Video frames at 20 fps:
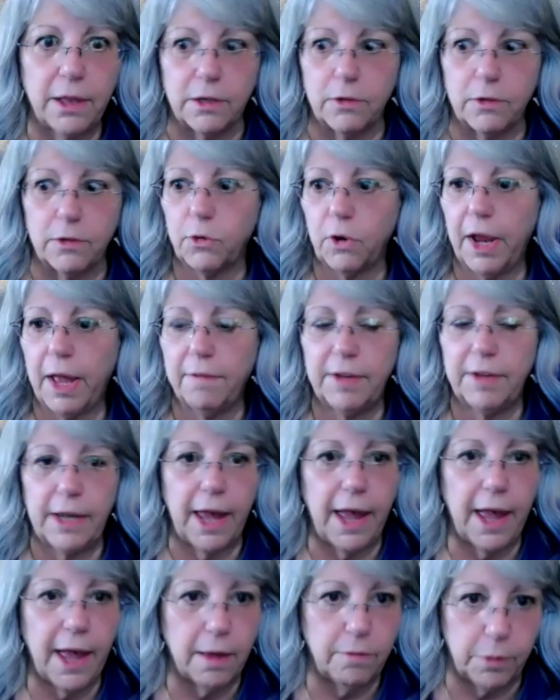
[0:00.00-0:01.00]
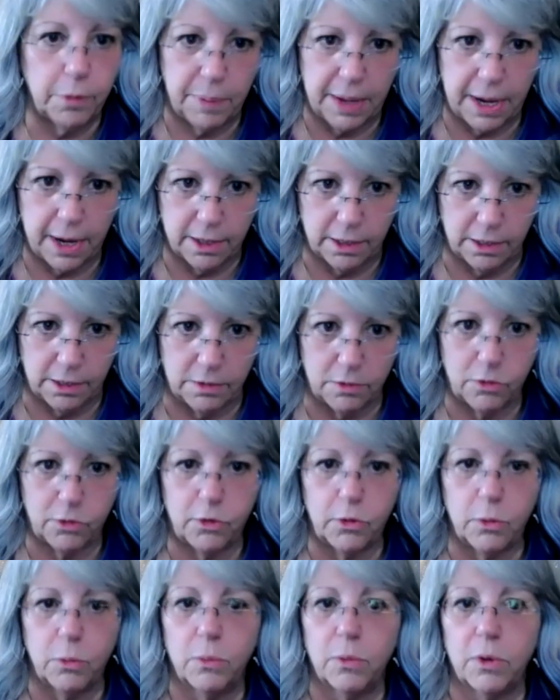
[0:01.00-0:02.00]
having to have a balance,
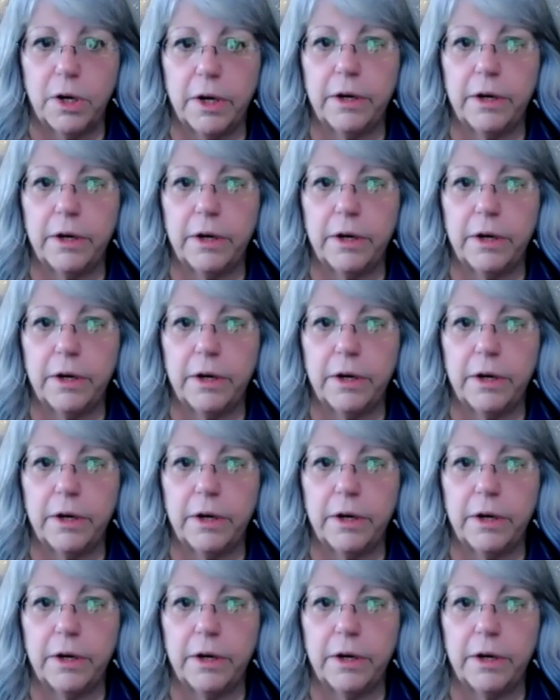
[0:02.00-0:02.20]
or